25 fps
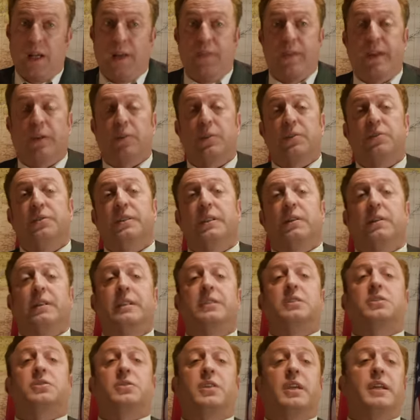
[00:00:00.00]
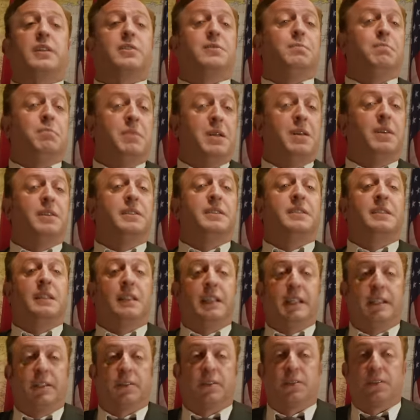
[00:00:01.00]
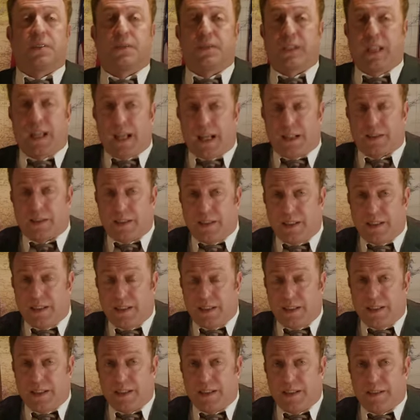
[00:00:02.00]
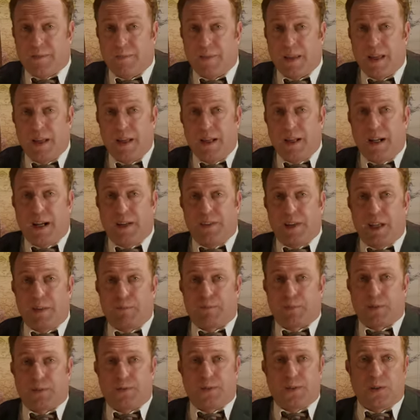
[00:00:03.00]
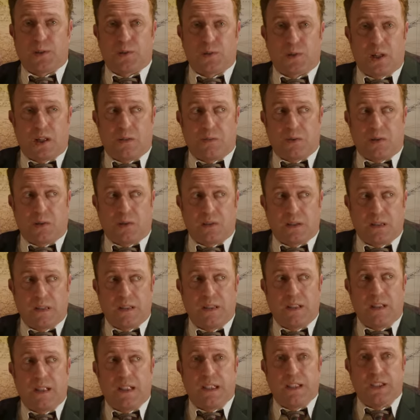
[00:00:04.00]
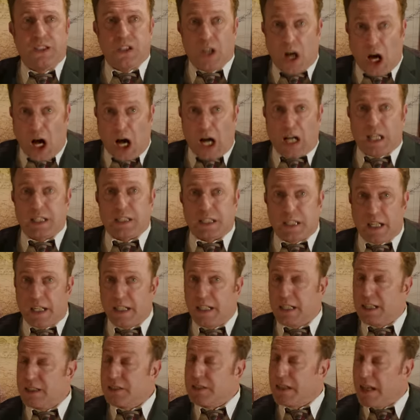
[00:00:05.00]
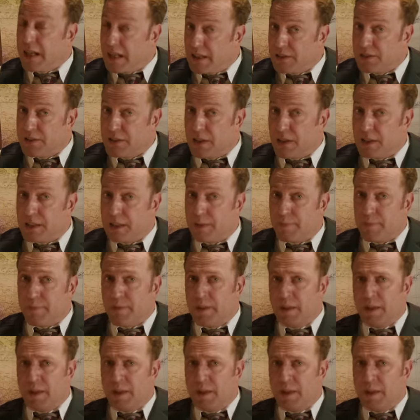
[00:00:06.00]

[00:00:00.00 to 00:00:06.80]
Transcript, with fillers: There is nearly 6 million liters of gasoline there, and they prefer Rommel not getting his hands on it.